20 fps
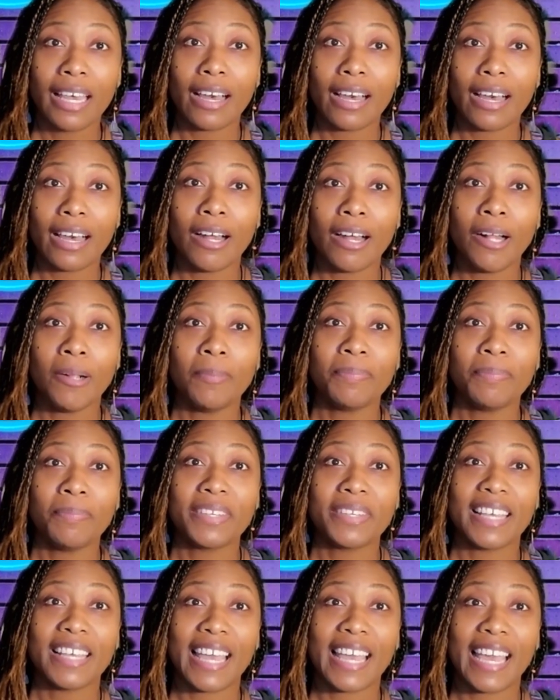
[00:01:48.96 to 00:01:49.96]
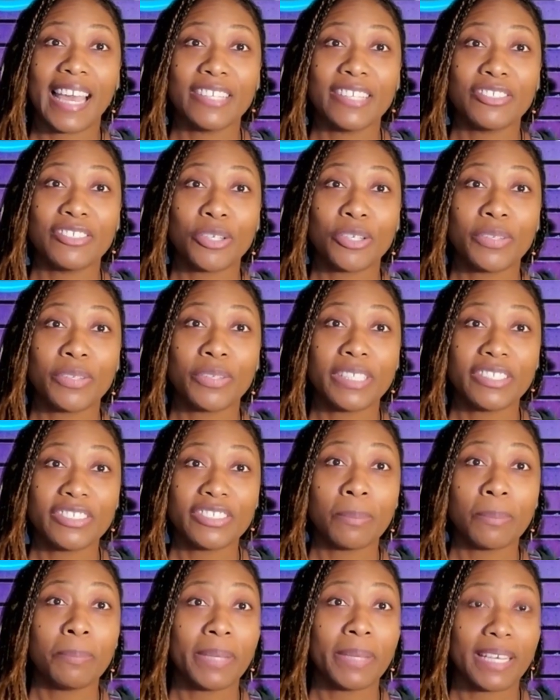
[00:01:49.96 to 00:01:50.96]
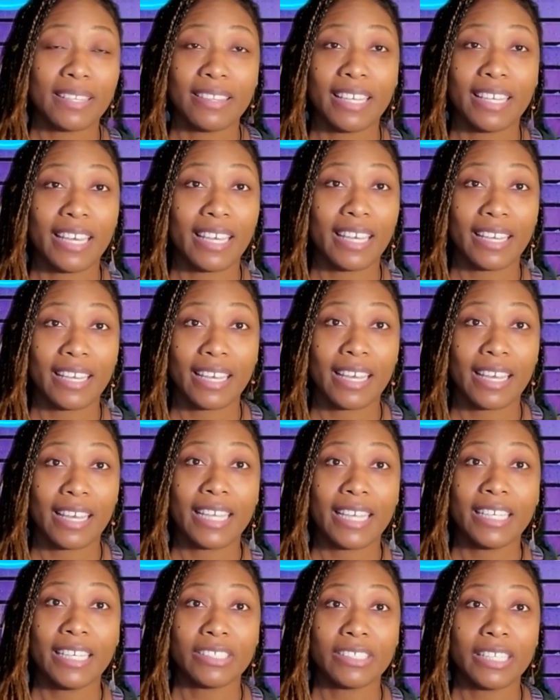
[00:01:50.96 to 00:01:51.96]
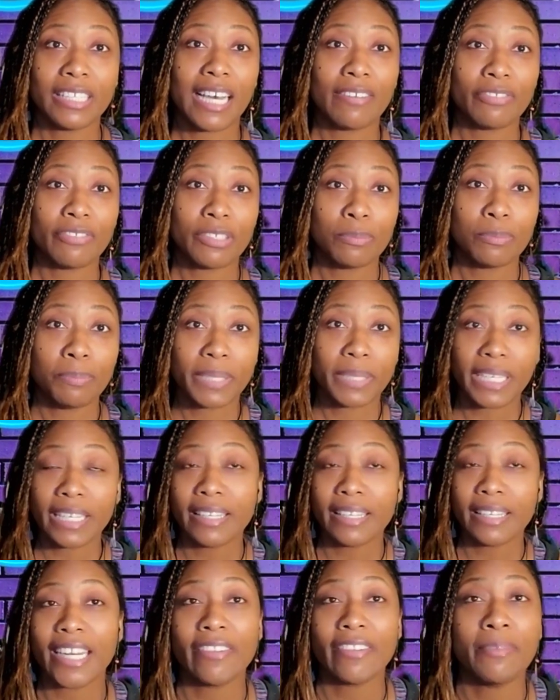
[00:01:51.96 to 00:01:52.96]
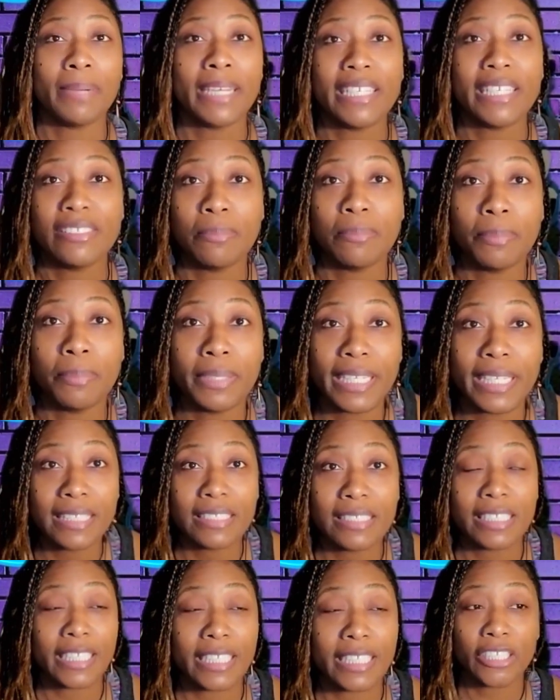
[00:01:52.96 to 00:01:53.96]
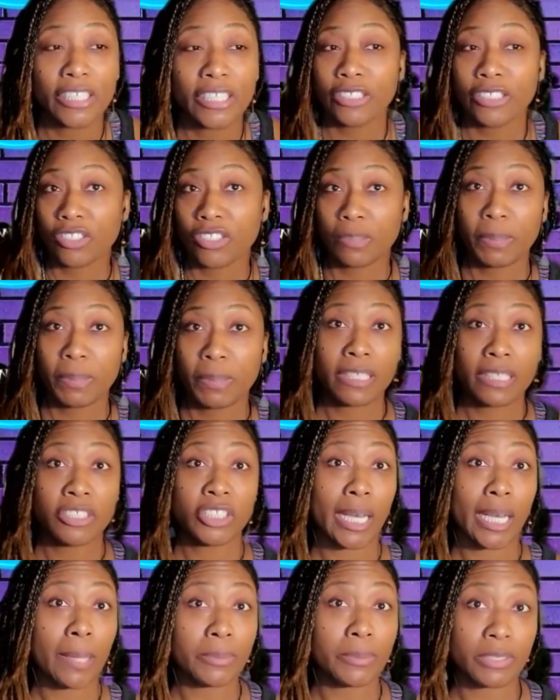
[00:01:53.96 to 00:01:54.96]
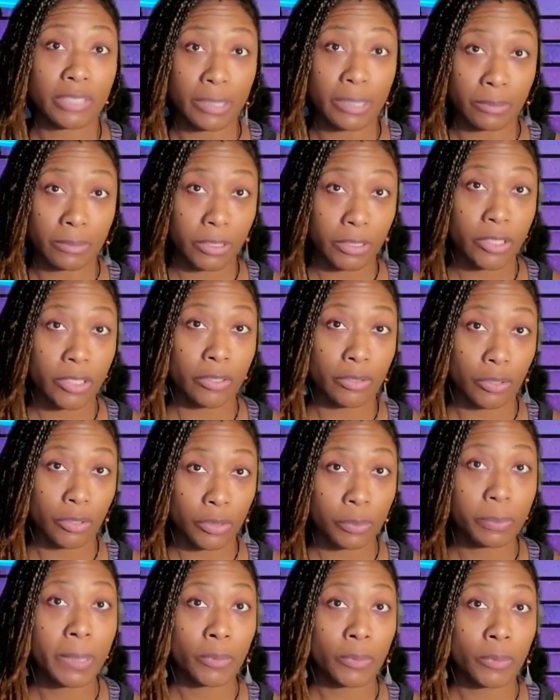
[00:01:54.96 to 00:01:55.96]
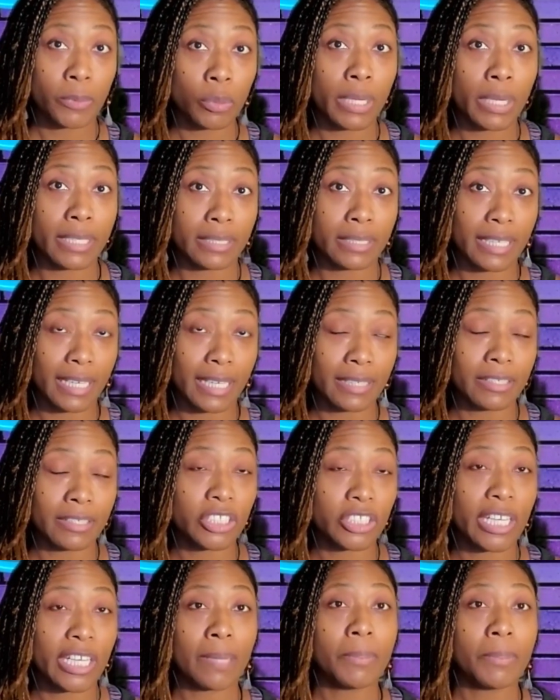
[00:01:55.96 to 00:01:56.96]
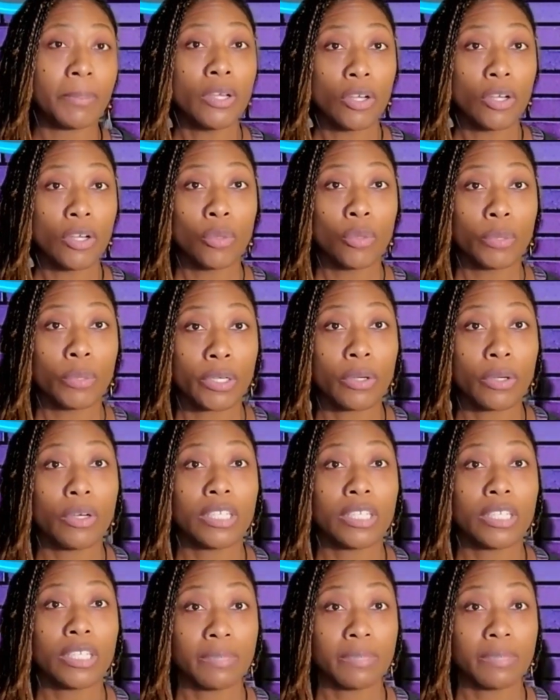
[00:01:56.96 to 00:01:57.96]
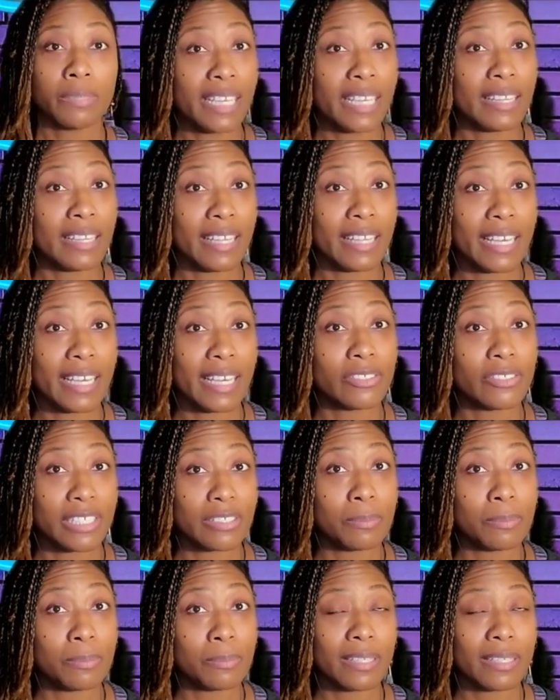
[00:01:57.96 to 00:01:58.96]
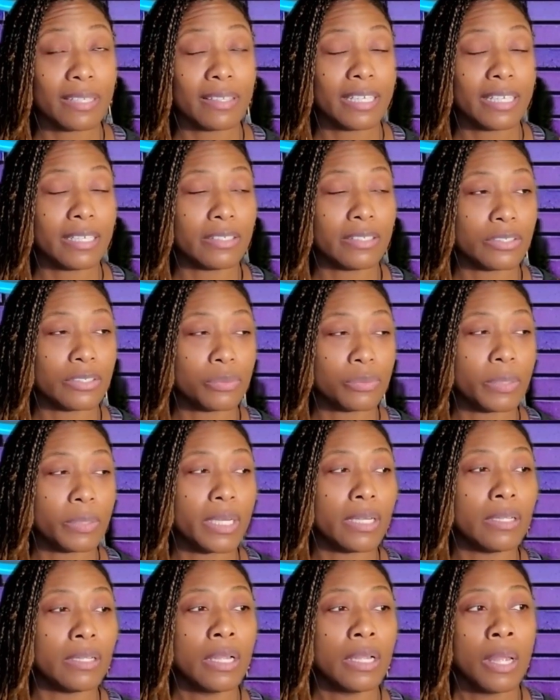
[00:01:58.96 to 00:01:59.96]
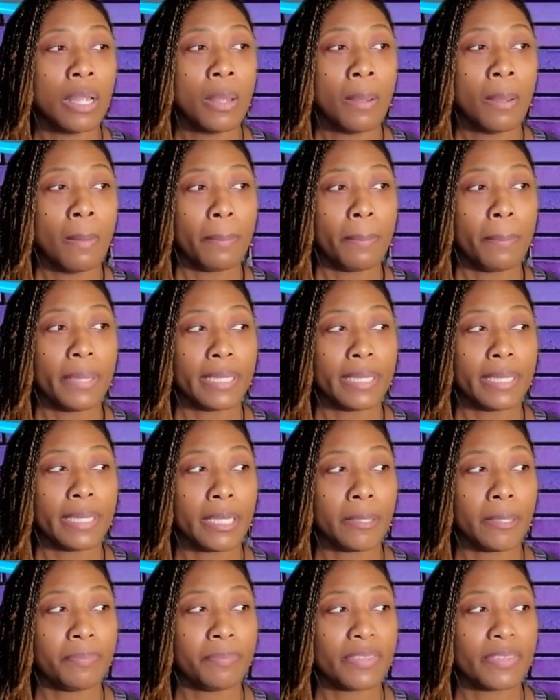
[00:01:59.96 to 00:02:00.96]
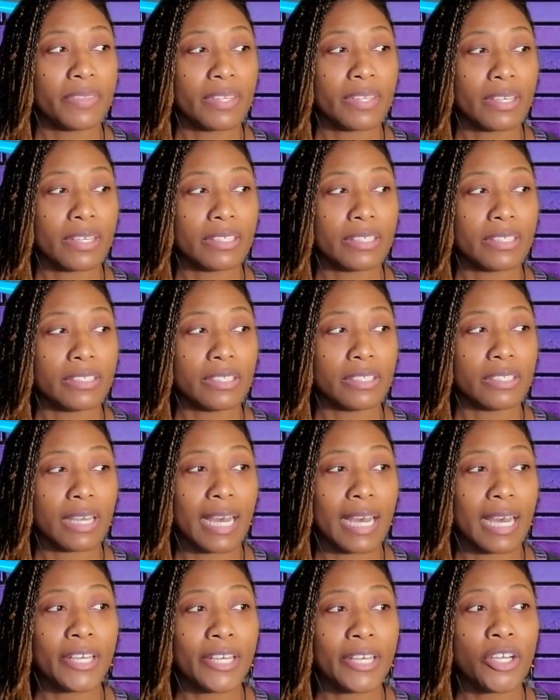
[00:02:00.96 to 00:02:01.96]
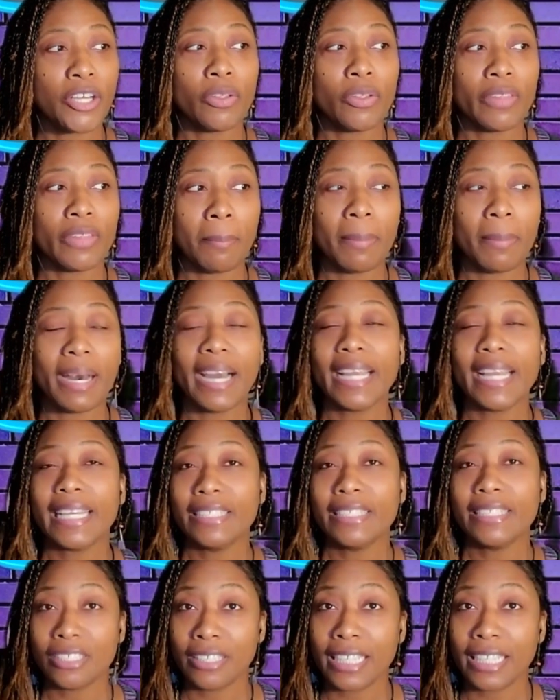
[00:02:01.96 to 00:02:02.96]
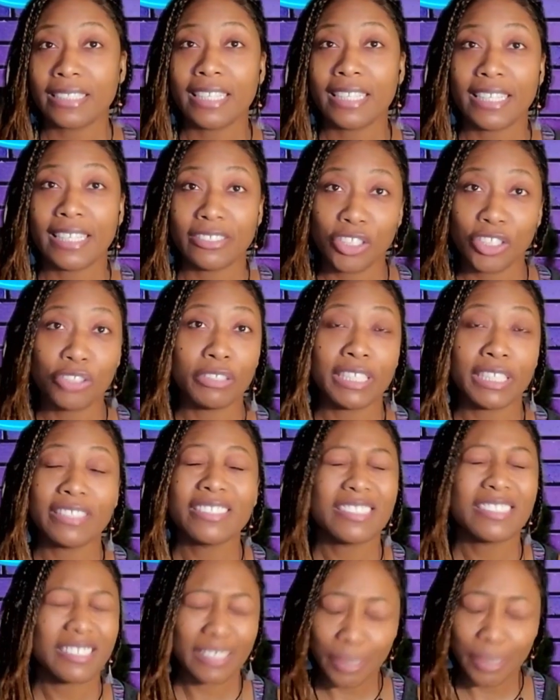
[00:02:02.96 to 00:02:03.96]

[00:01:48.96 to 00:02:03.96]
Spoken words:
Um, and so this is a big thing. It doesn't have to be that everybody's implanted. It could just be the jabs, because that, those are people who had gotten the jab who were calling me saying that. So that's a big thing as well. But I know that my intellect has decreased